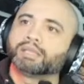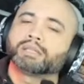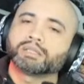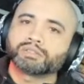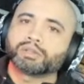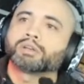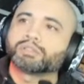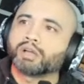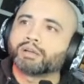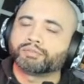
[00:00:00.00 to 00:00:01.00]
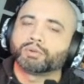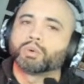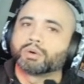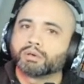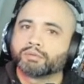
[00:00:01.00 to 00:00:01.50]
that starts off
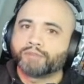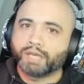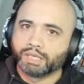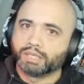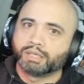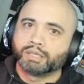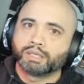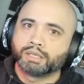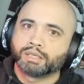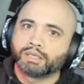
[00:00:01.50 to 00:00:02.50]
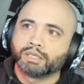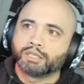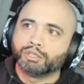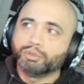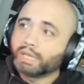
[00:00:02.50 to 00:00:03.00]
your fight.
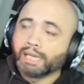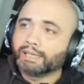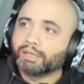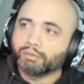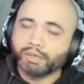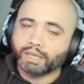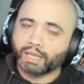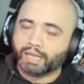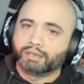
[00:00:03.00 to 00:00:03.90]
You can't get rid of that.